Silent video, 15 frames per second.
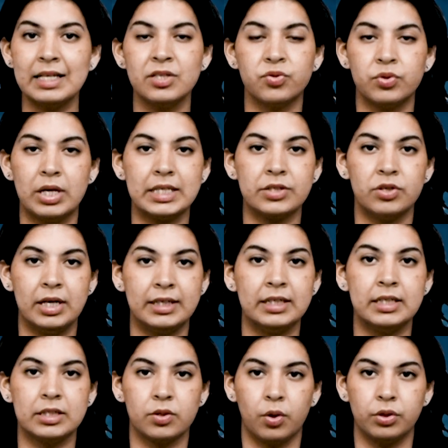and
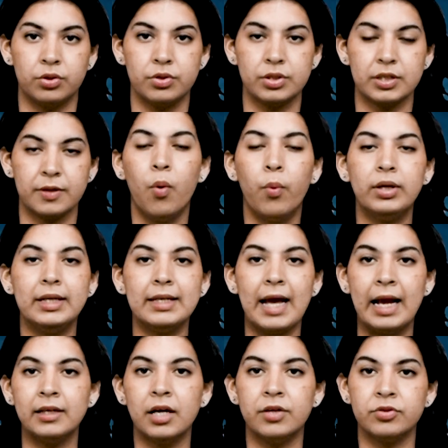stress-related disorders. Only
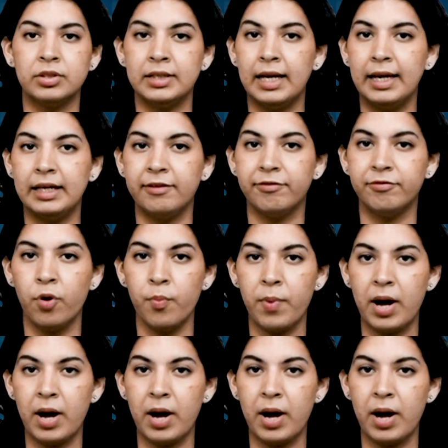984